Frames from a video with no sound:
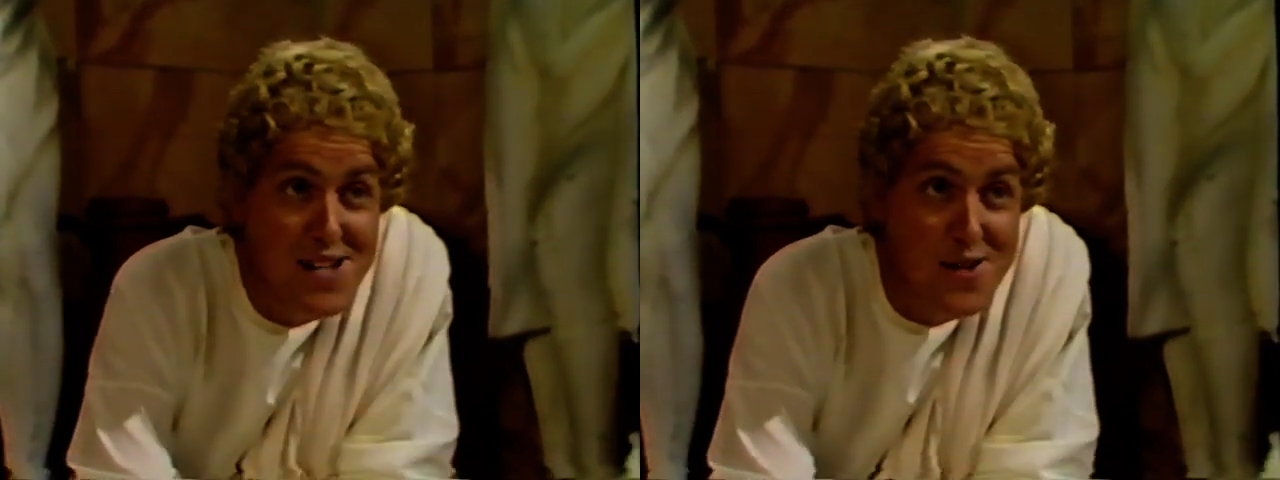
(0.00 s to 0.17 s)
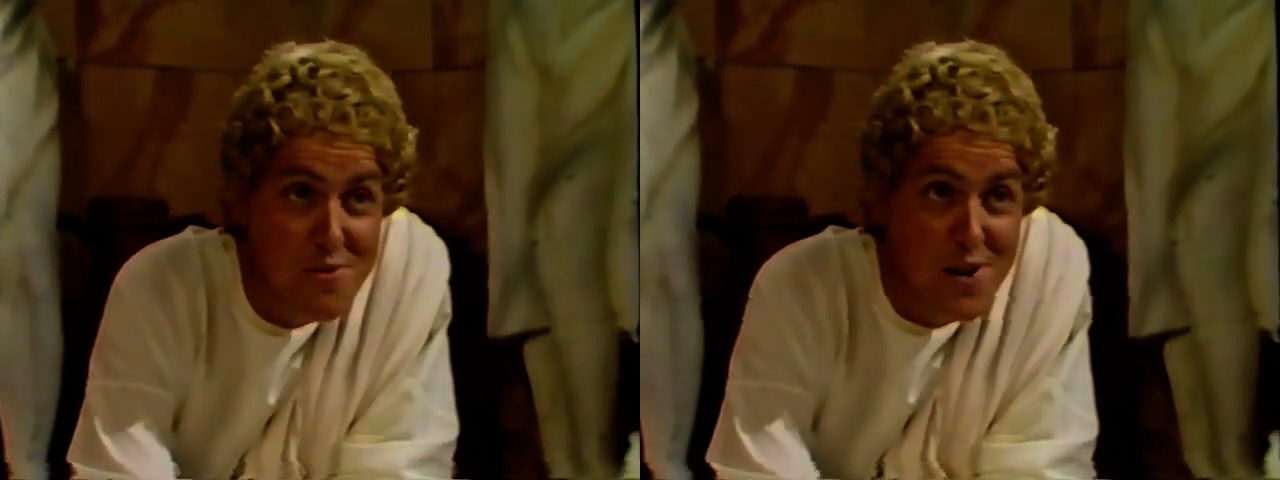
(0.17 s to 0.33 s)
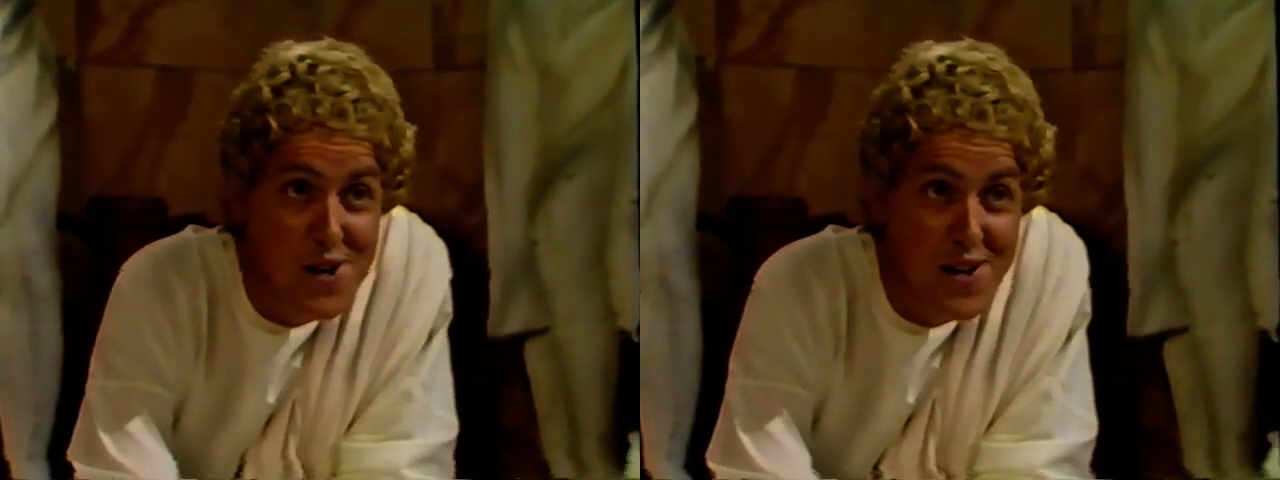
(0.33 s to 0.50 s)
to
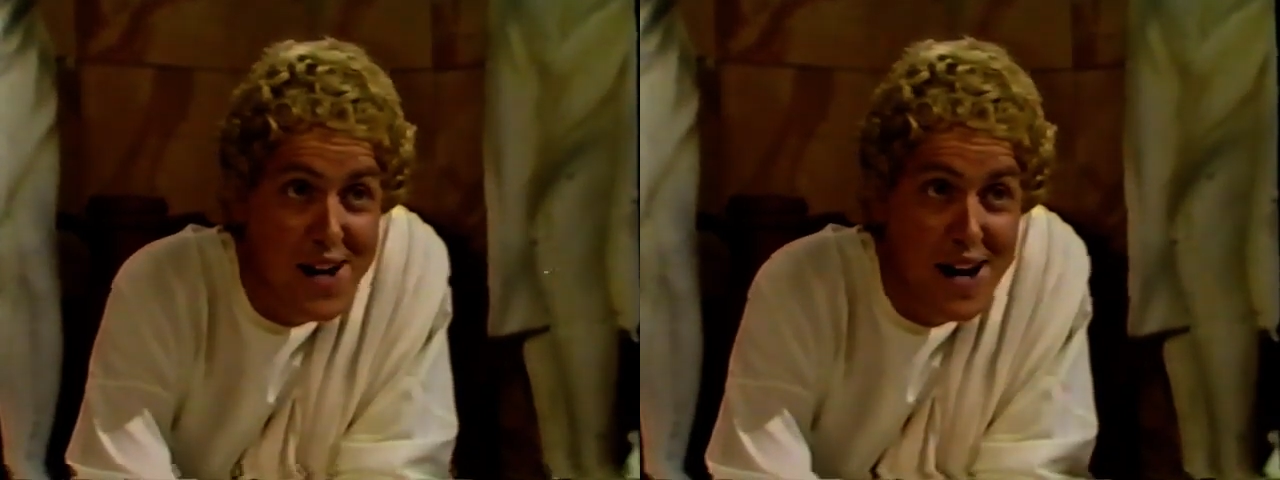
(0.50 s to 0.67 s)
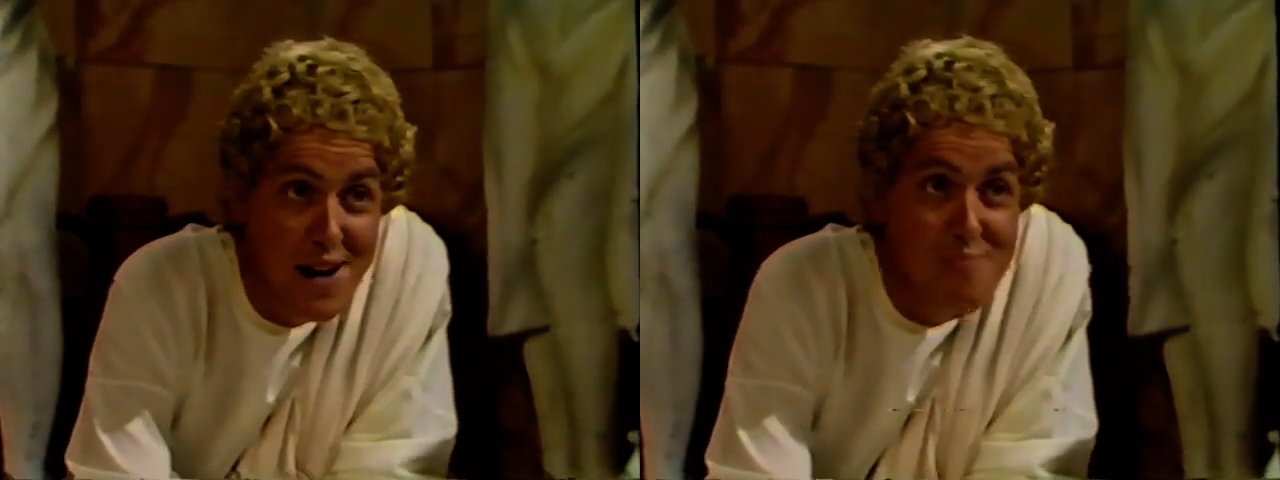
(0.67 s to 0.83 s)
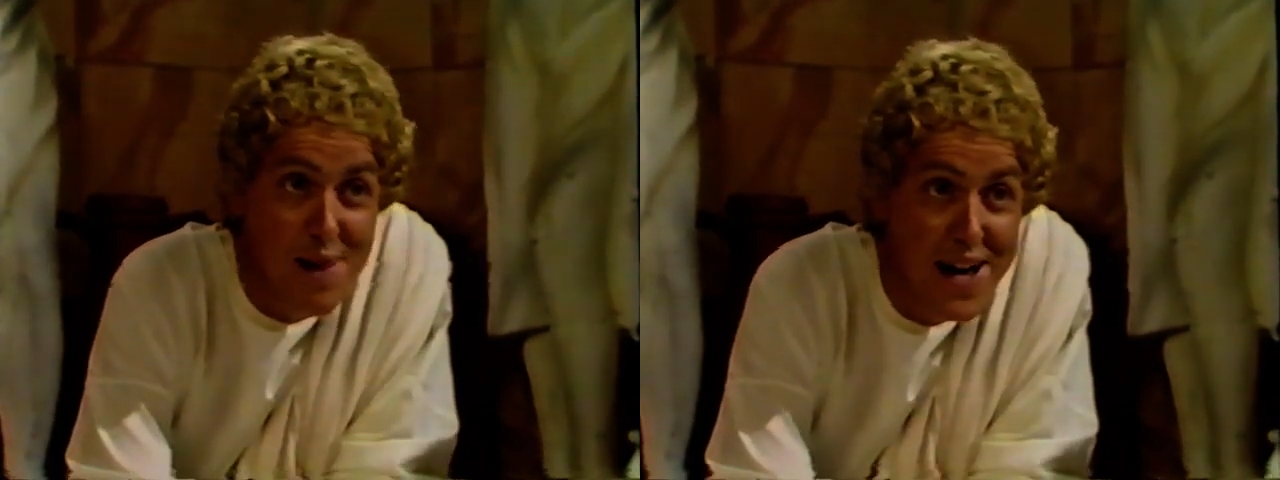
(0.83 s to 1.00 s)
work
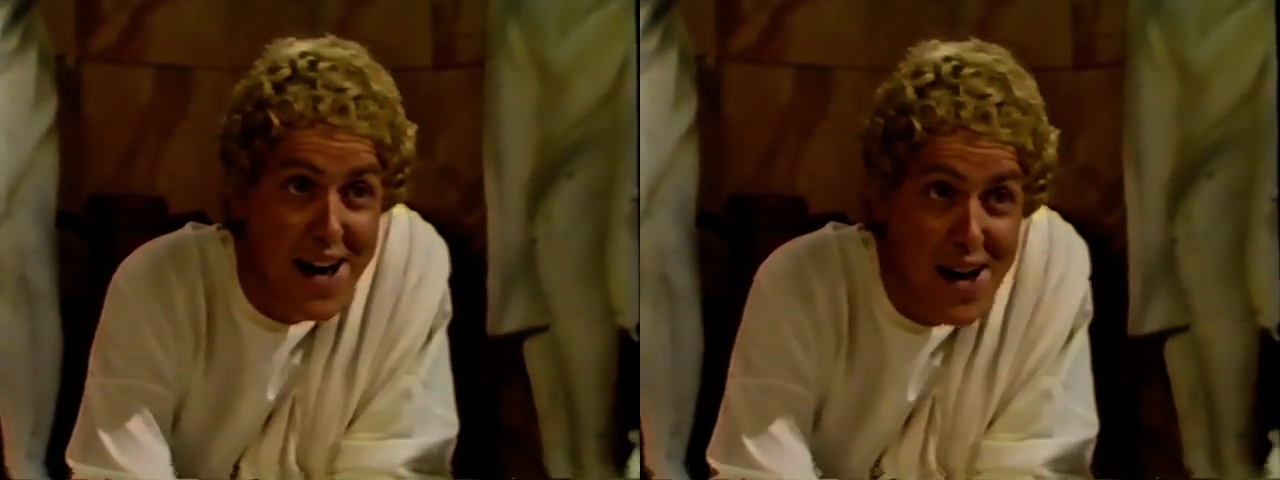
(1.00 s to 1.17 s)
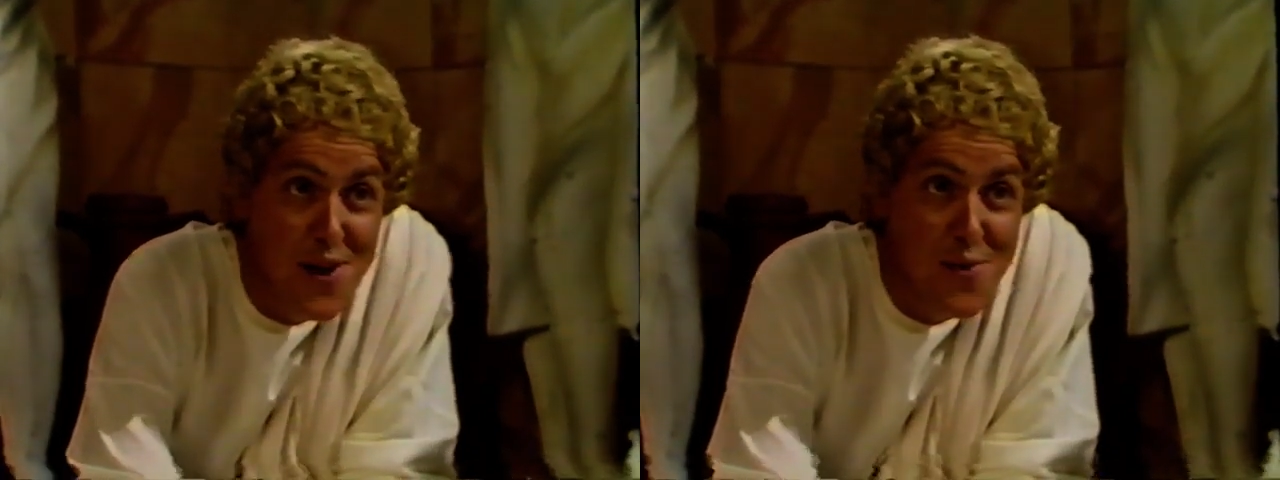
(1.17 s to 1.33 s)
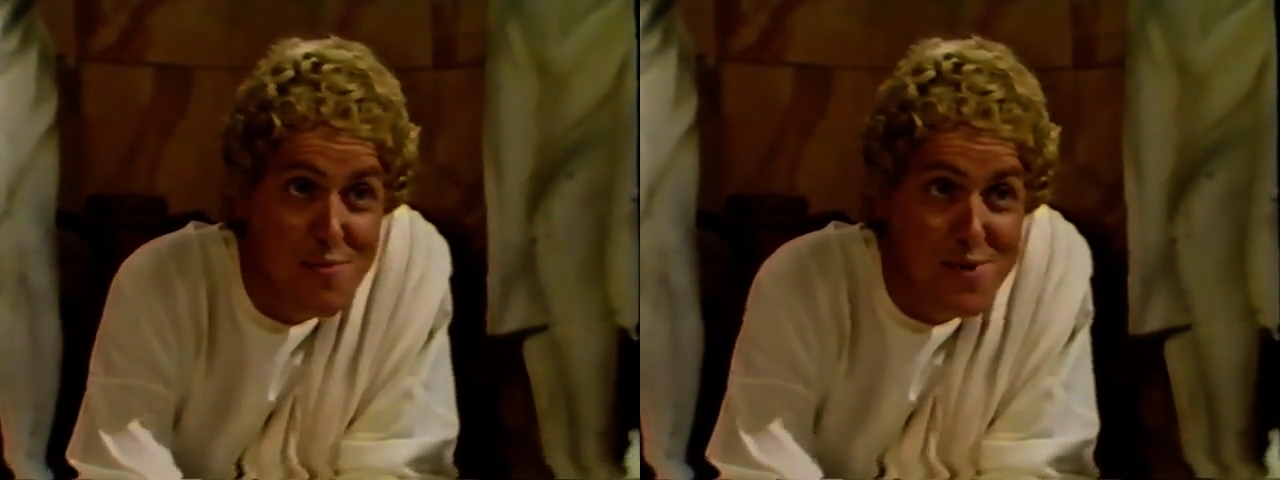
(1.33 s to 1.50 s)
here, but it
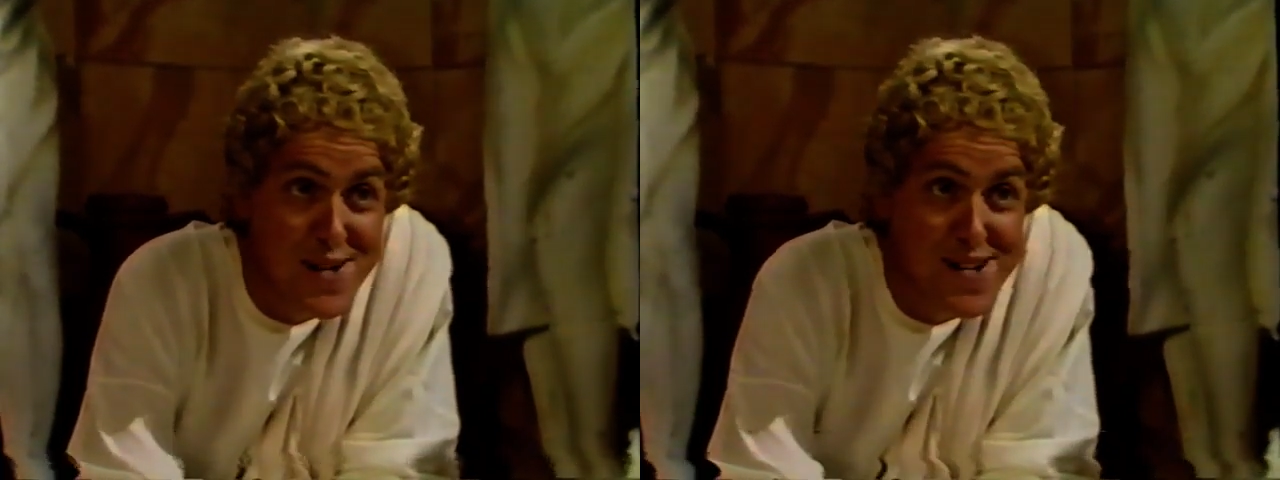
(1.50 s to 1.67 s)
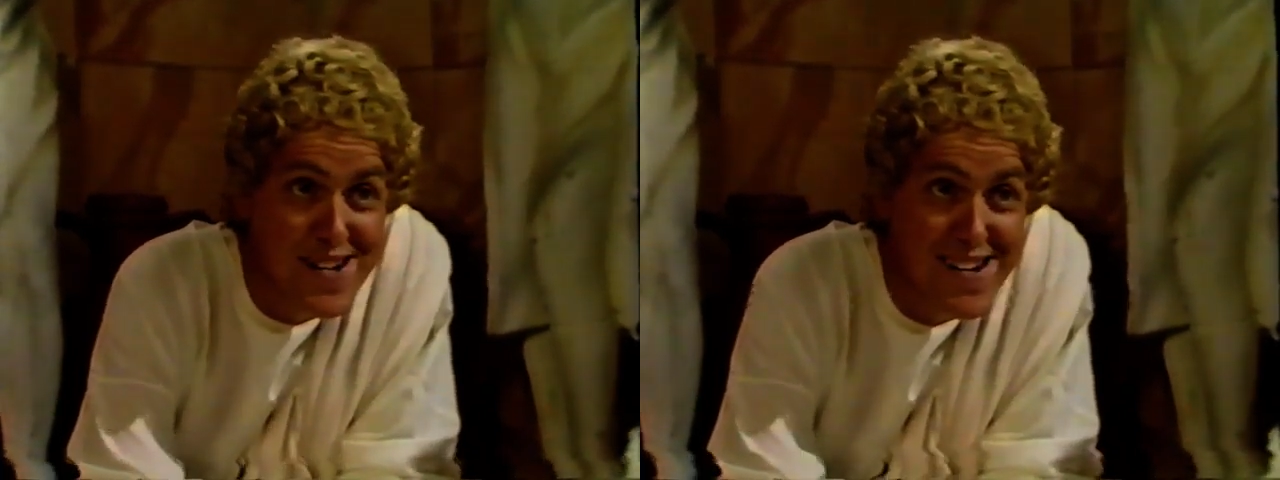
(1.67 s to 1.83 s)
helps.